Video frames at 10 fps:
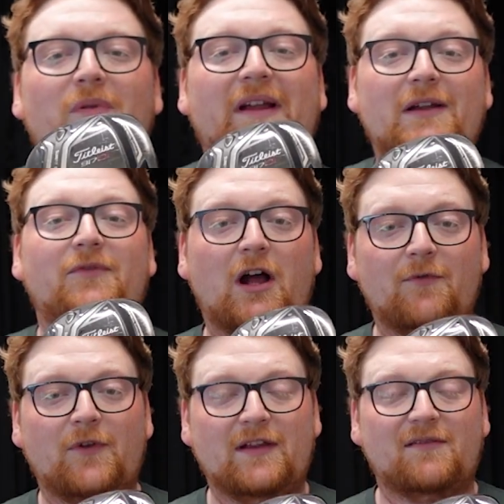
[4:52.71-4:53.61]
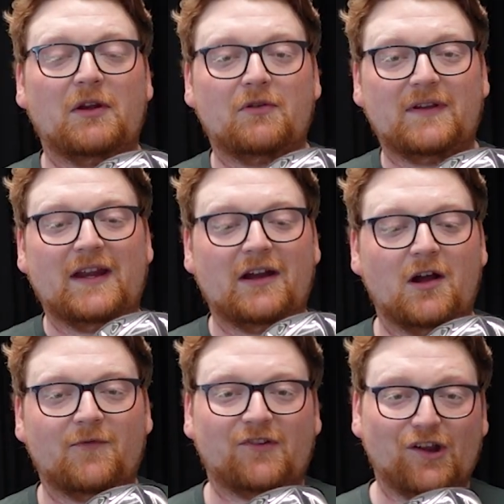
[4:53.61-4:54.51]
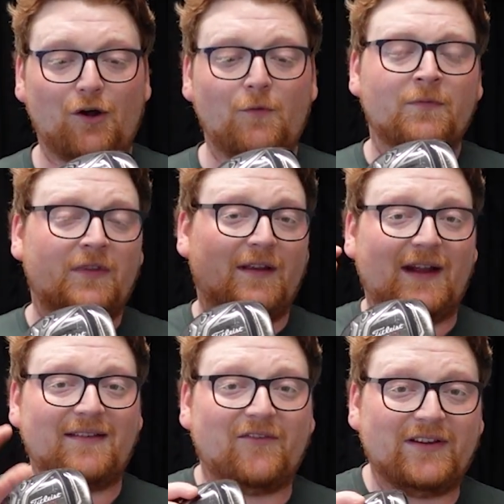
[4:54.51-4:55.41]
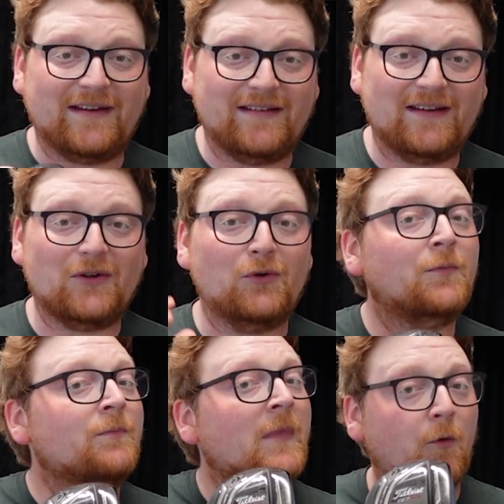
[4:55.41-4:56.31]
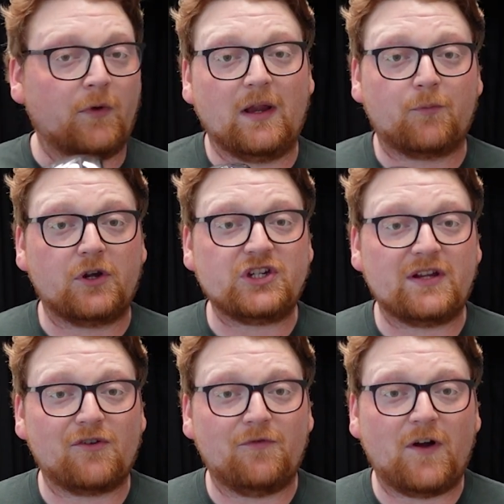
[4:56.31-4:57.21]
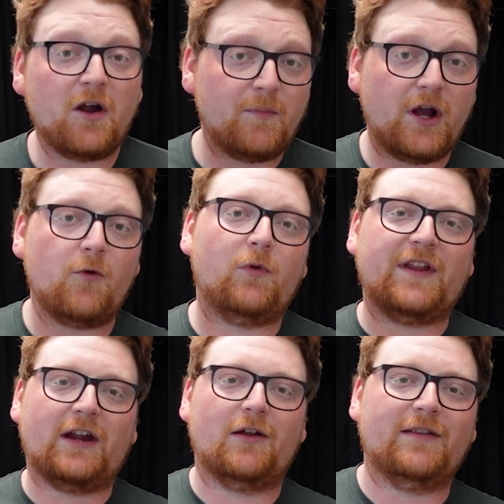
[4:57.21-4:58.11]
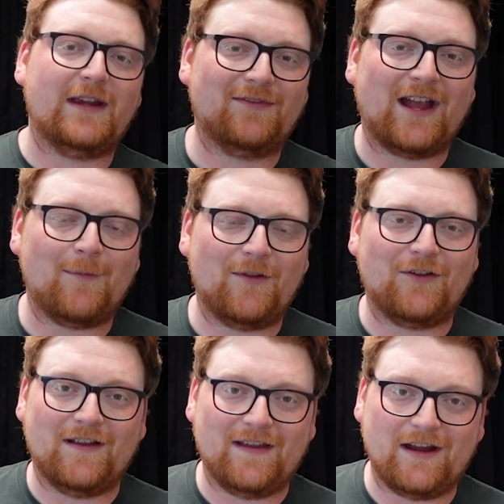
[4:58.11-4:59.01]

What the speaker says: you plenty of confidence when you're teeing off. So the 917D2, really appreciate it so far, but we'll take a deep dive into the